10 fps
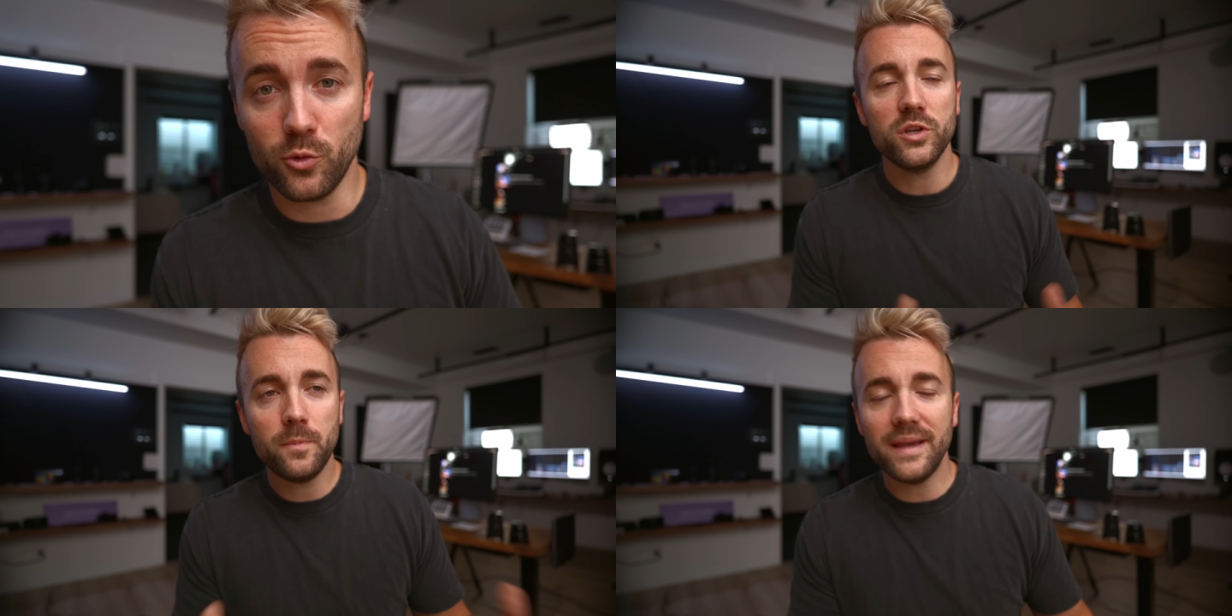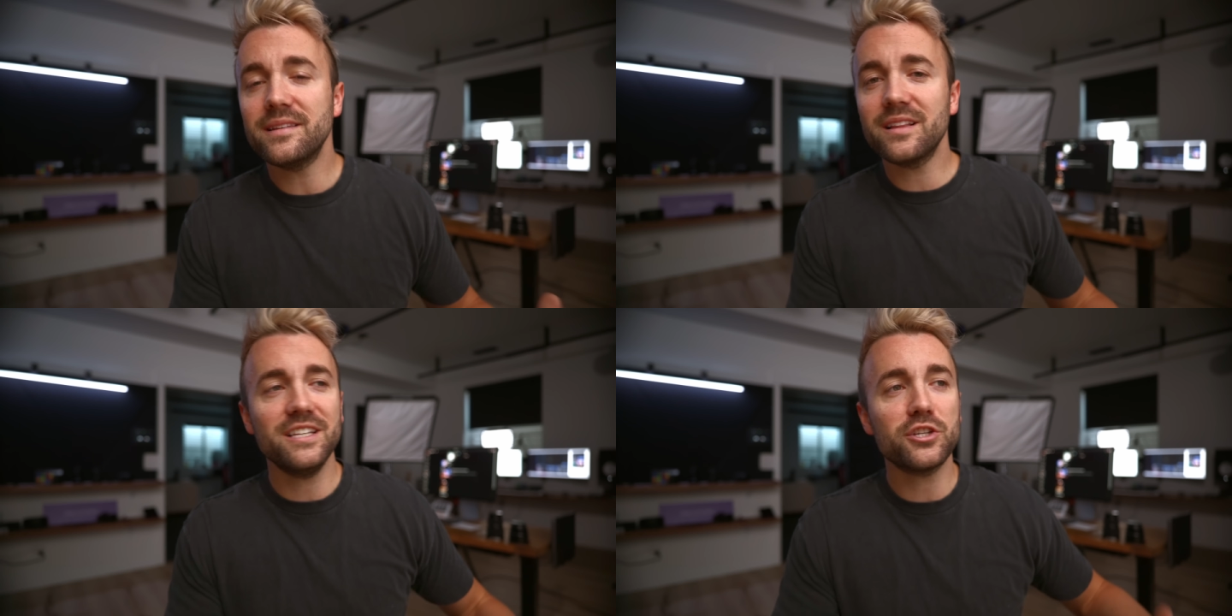which
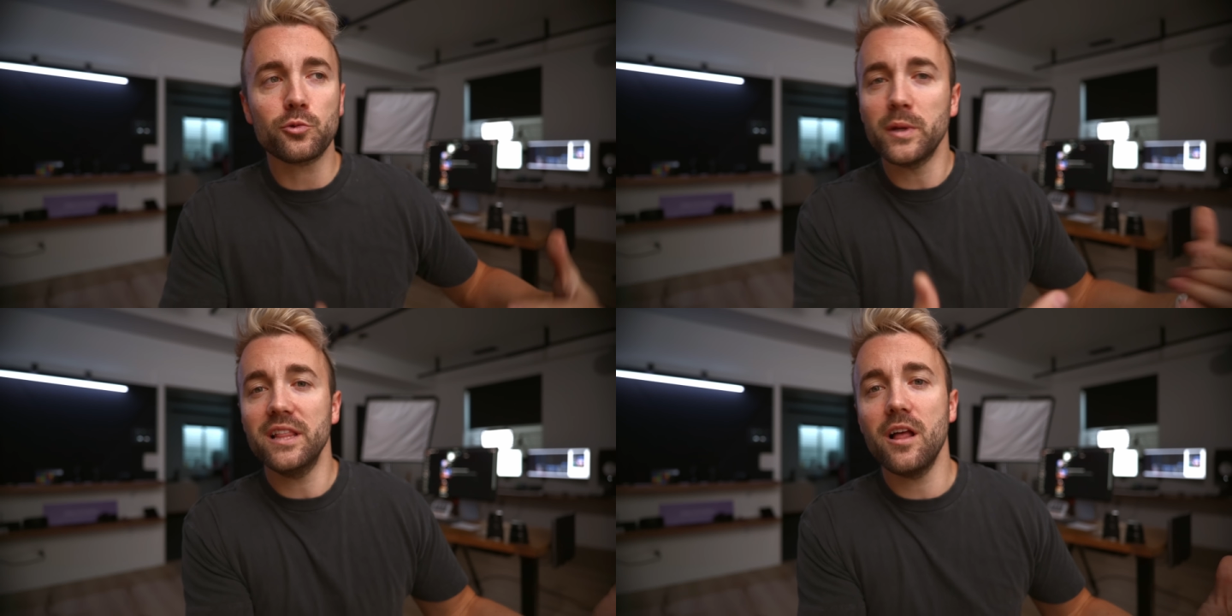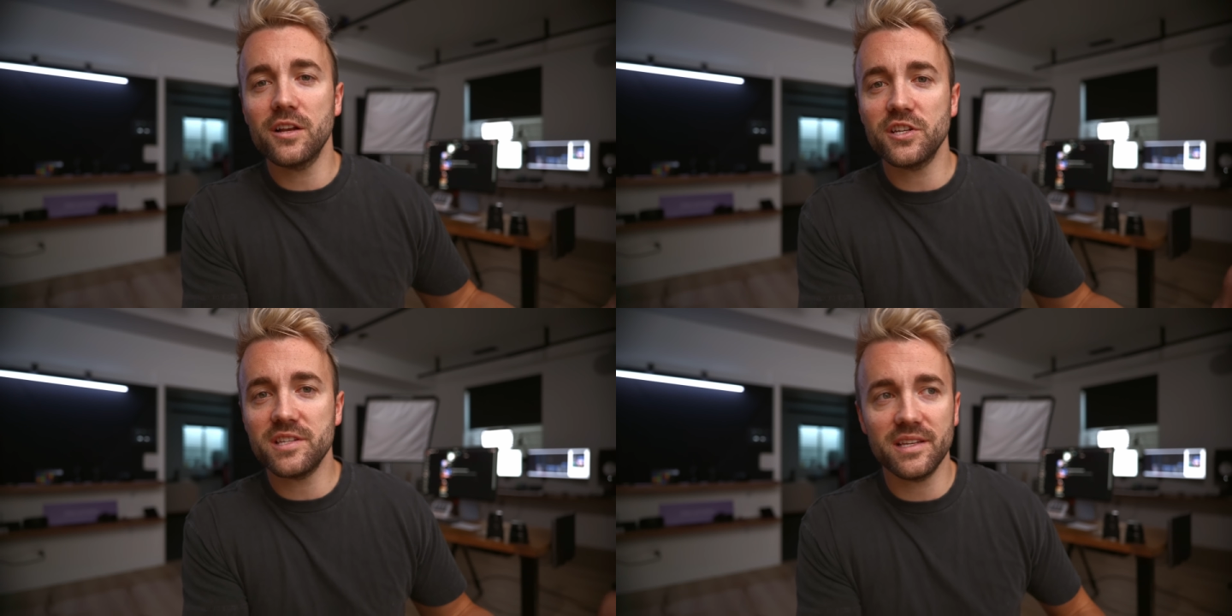basically just
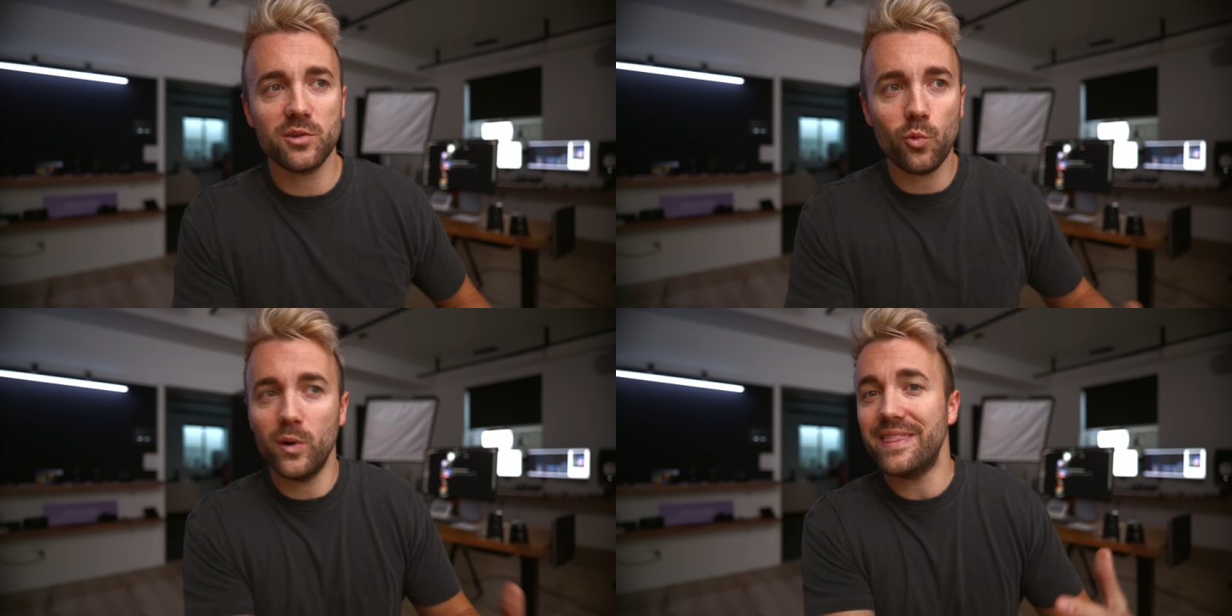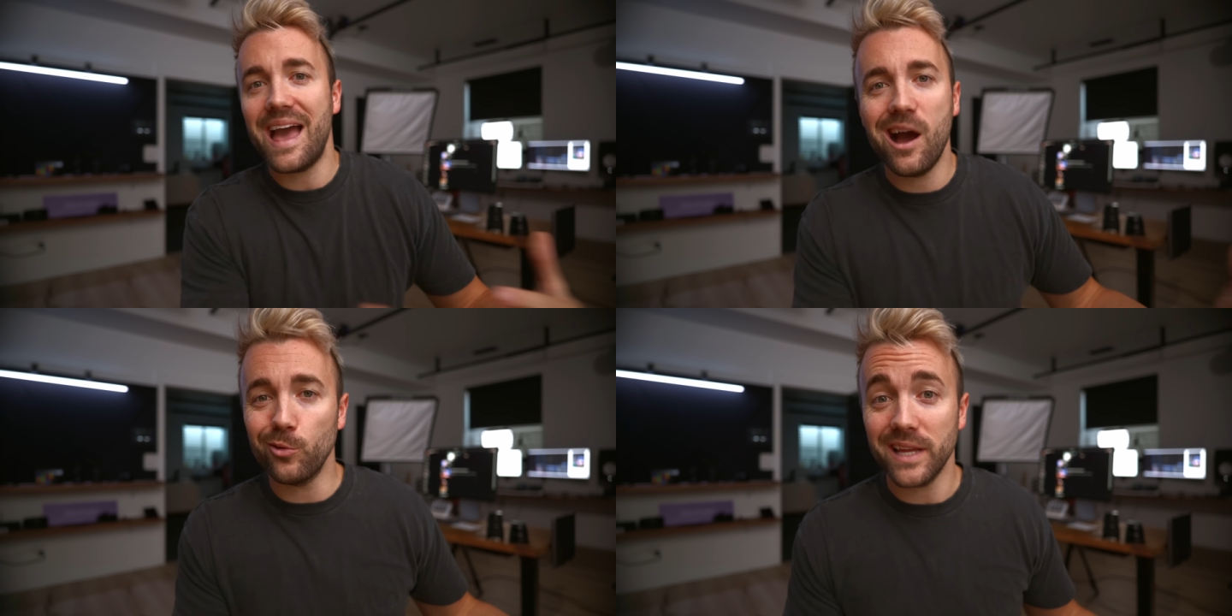relaunches it
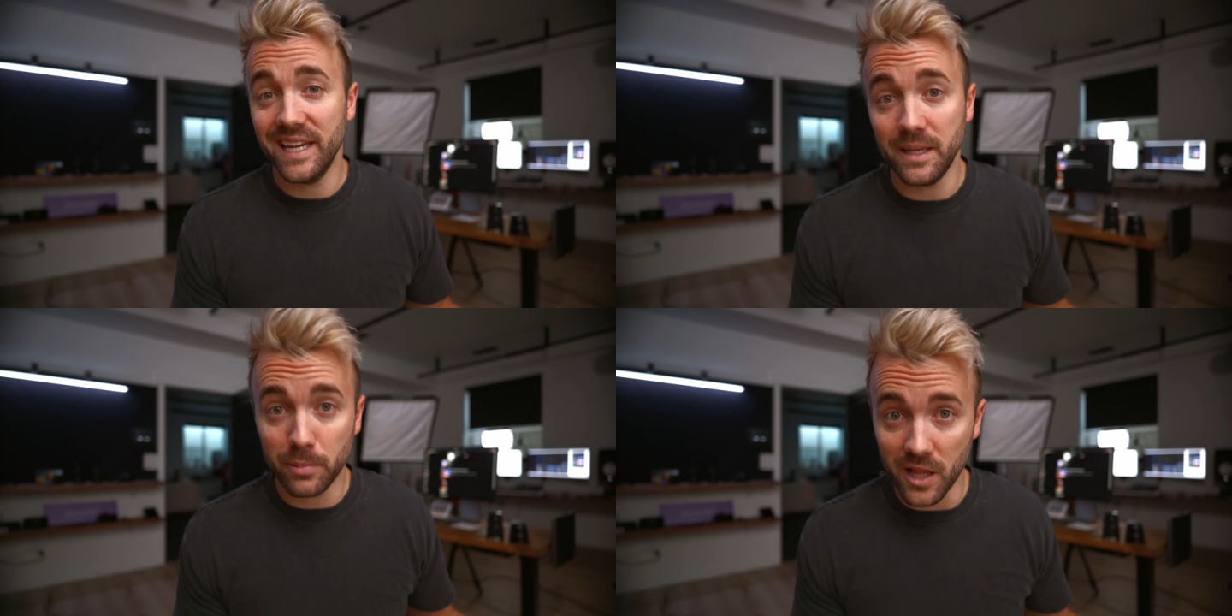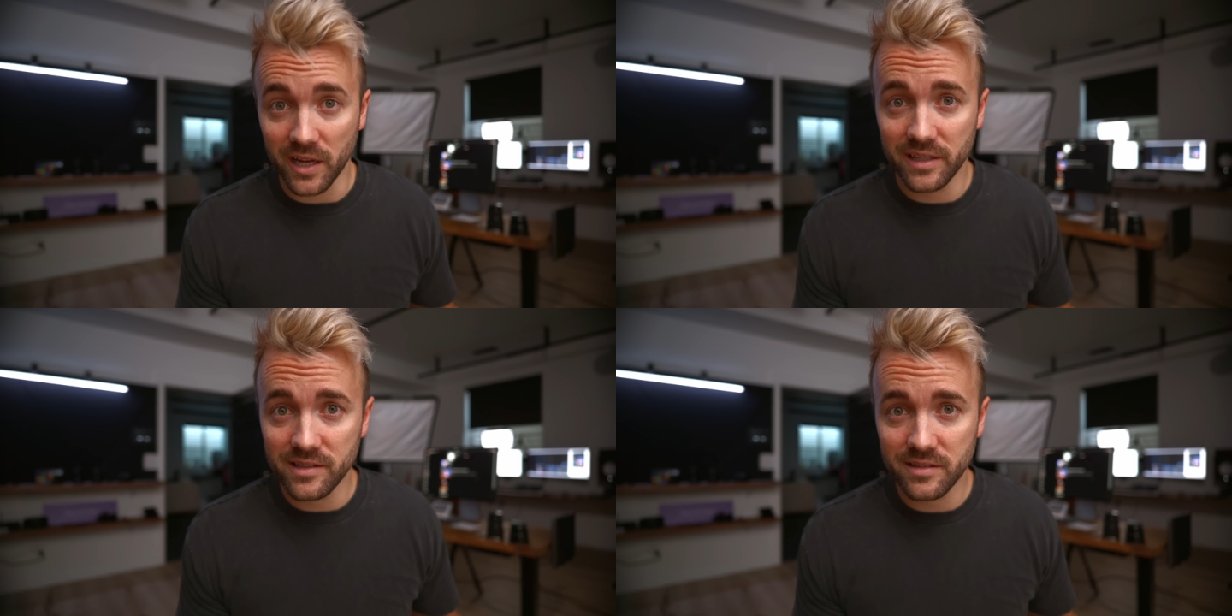without any
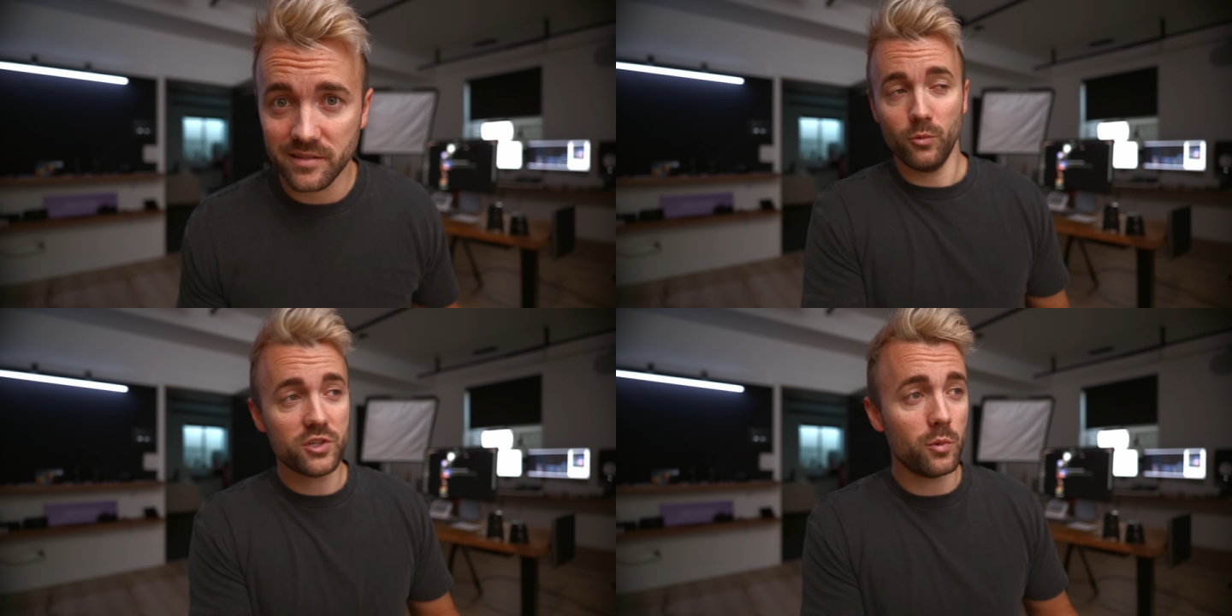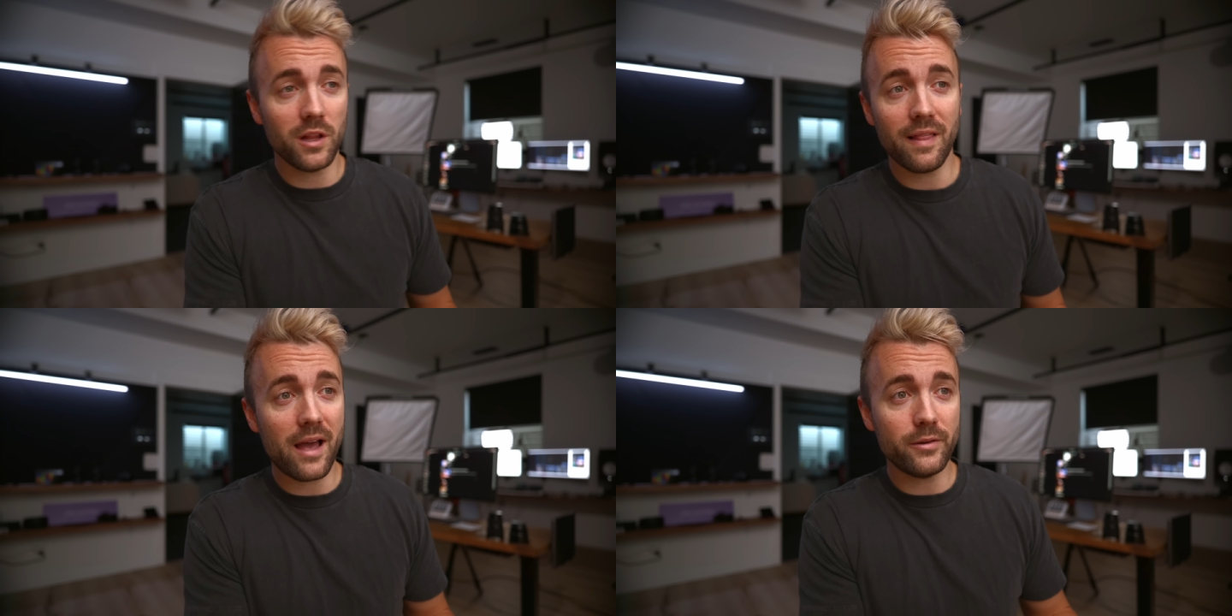plugins, which
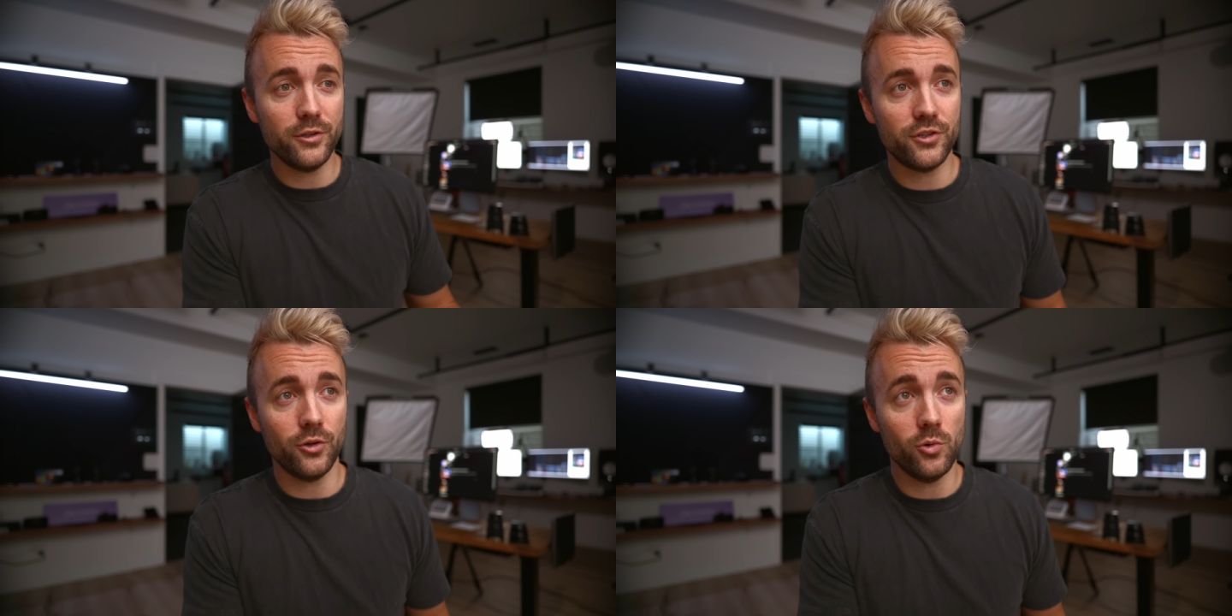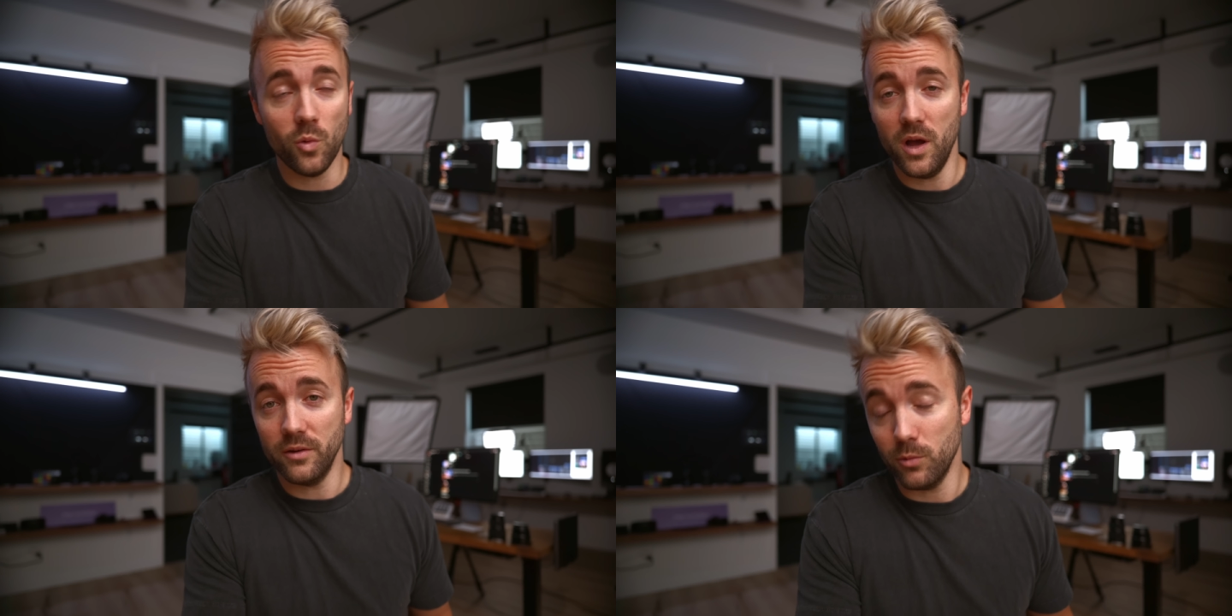will allow you to,
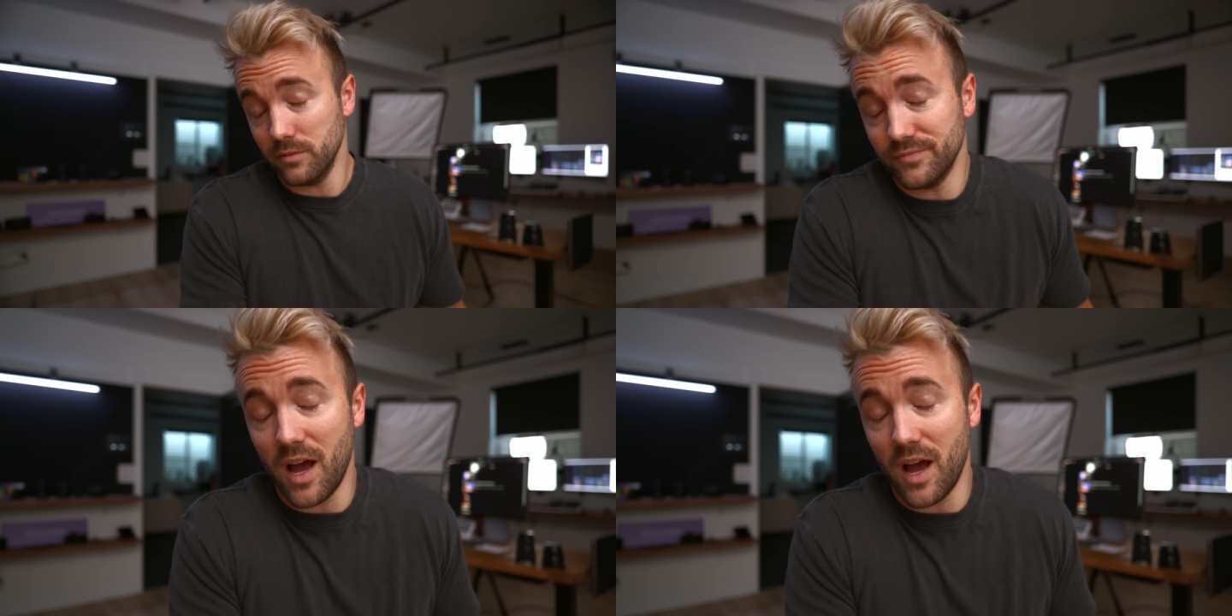one, well,